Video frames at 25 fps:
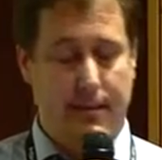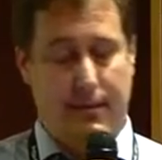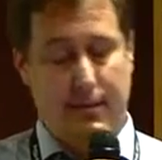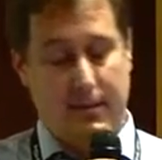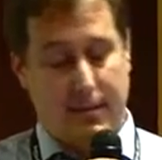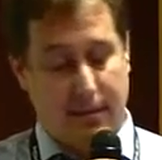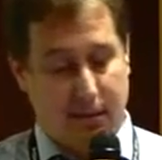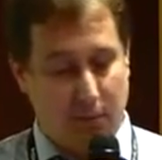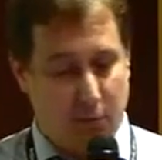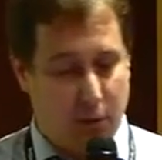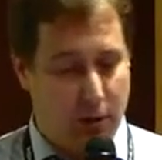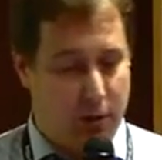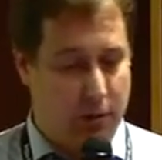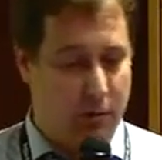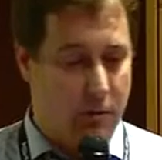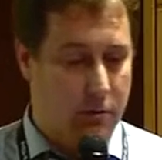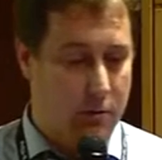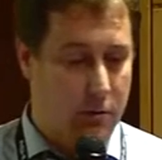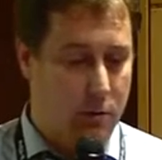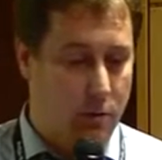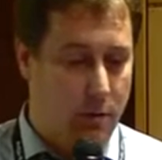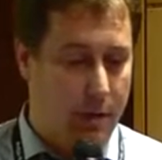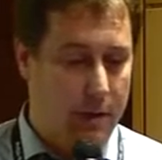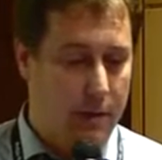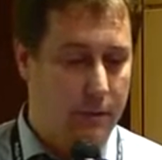It didn't work
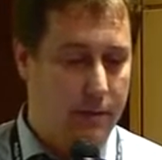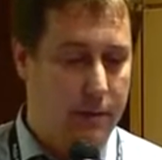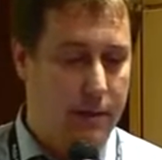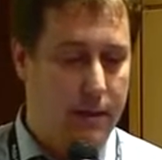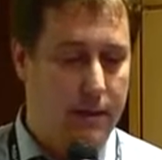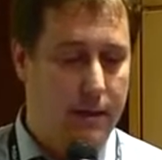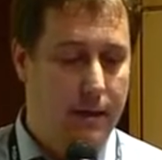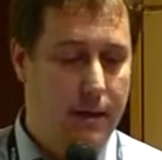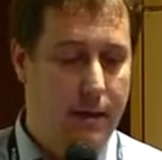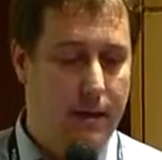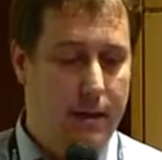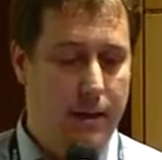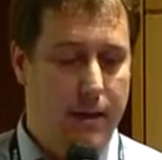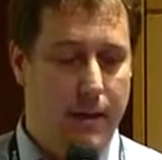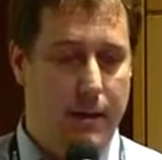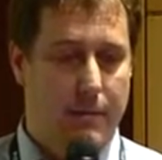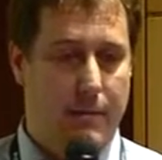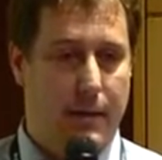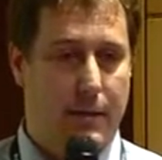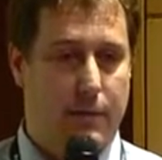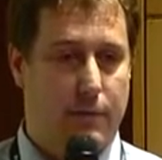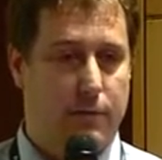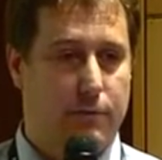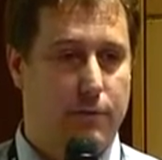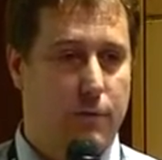out quite well,
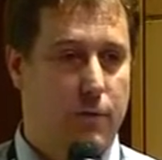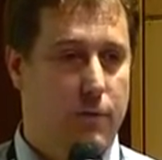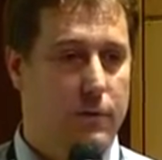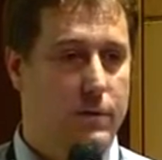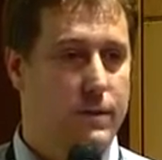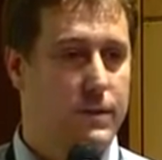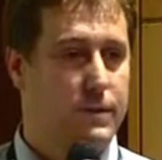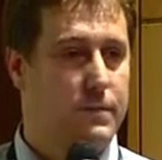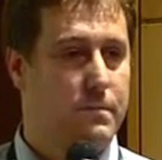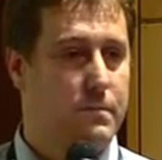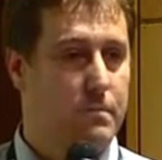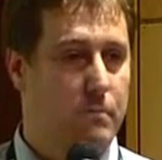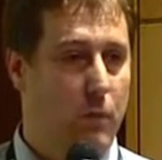but of course,